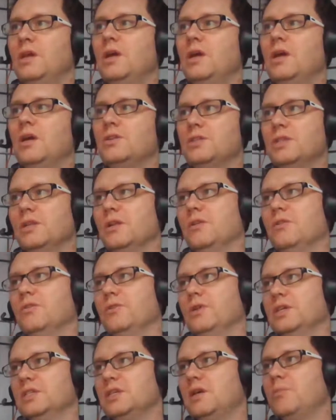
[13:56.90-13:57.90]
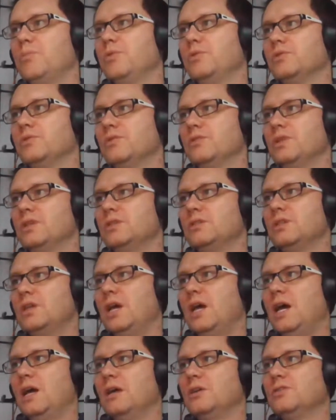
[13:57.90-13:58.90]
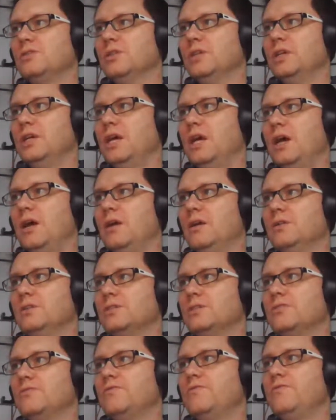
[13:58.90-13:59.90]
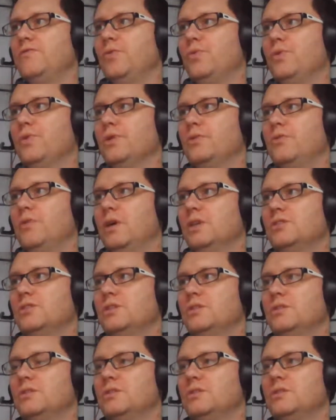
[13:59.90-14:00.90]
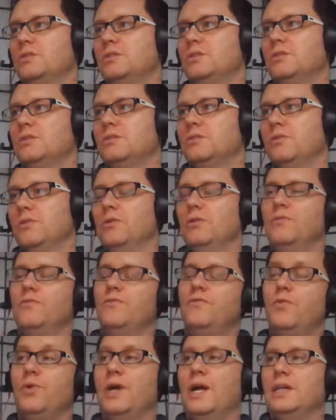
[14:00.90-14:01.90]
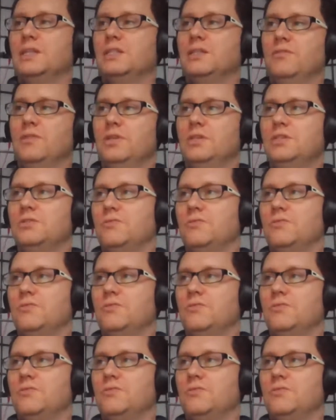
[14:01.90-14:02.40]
Here's another example. So this actually has 4 questions, or 4 activities